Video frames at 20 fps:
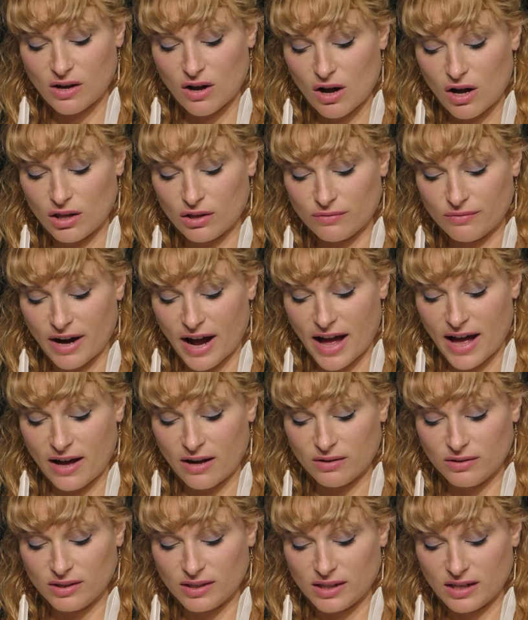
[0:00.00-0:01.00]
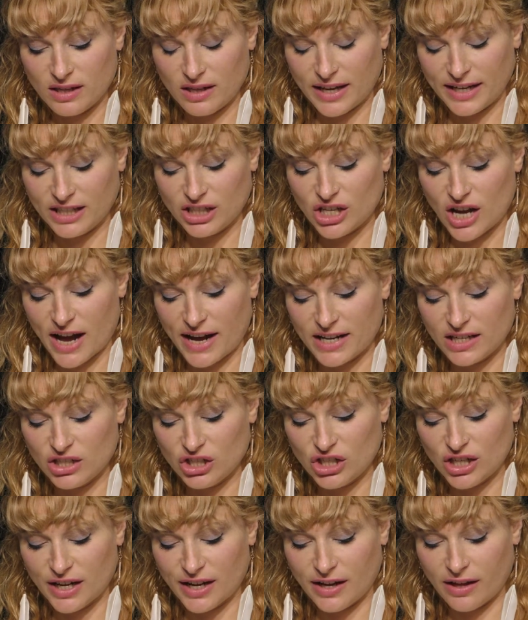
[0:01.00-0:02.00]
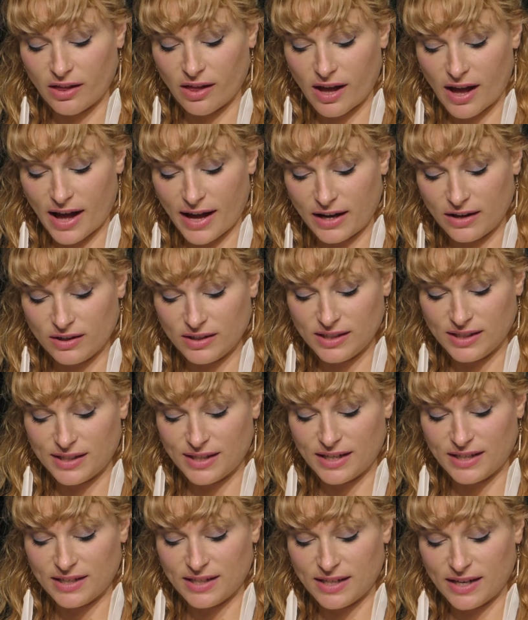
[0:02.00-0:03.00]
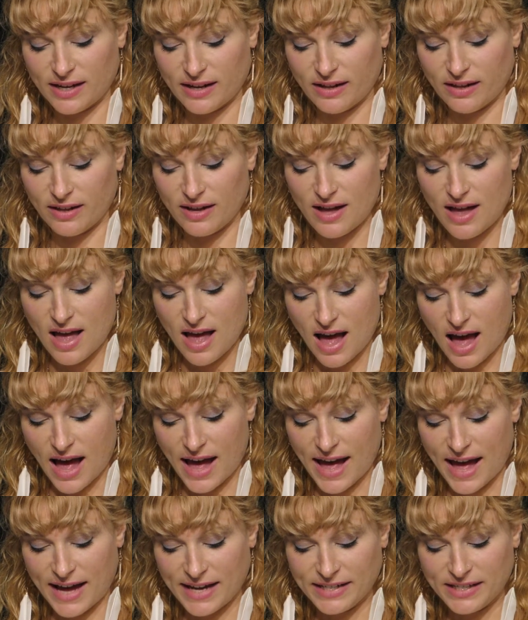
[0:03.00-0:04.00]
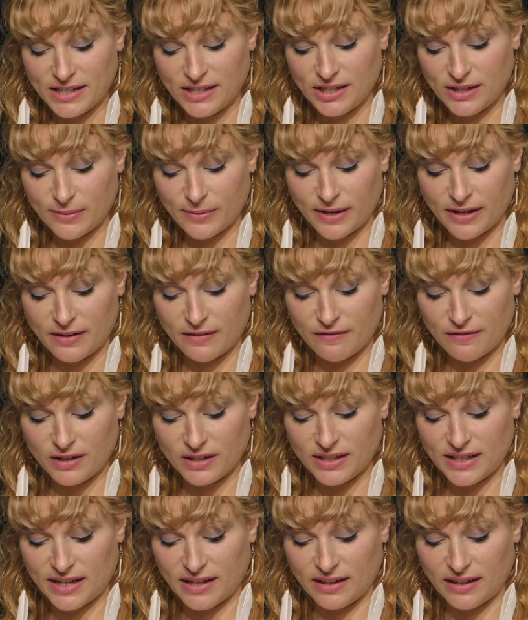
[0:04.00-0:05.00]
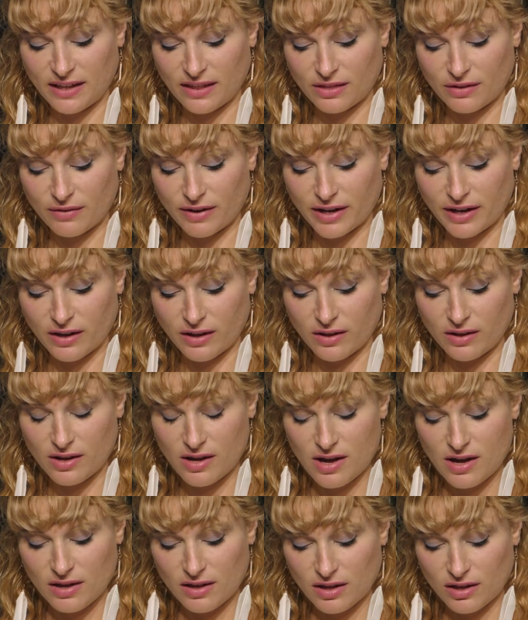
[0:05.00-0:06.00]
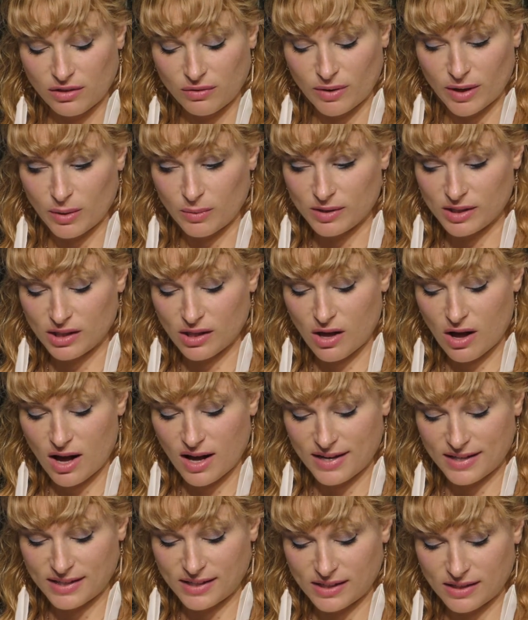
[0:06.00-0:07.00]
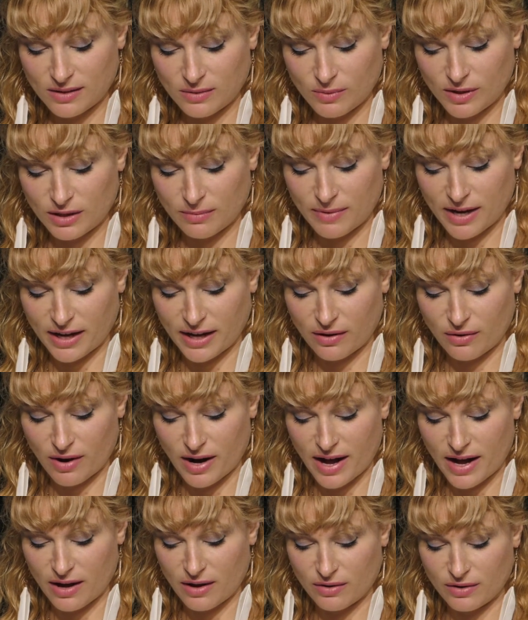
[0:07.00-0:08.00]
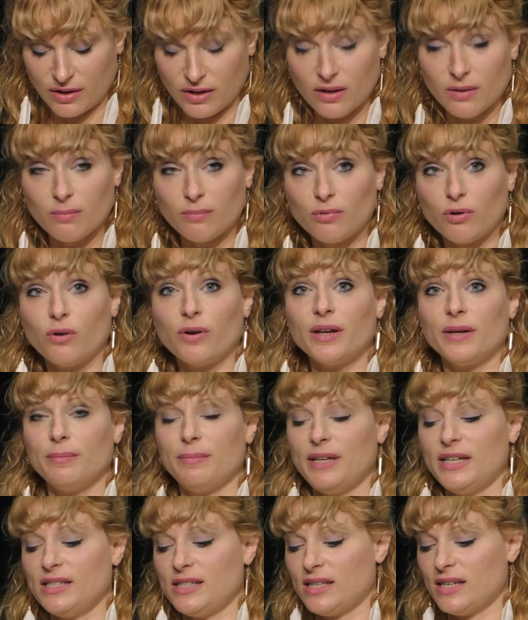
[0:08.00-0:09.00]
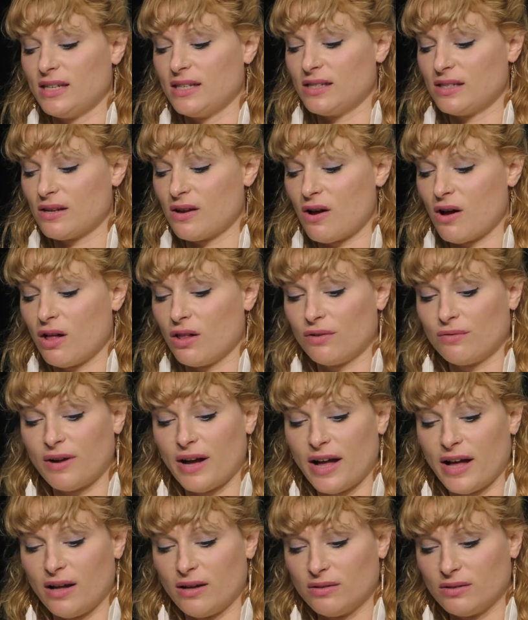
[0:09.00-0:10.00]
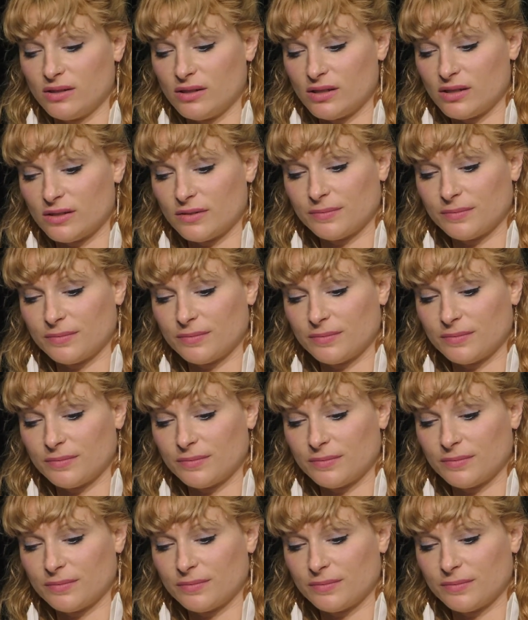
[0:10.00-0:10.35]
all around, like Jack and Jill, I couldn't sit still. I had to do it for daily thrill. The thrill was lost with my crown. Broken pieces all around.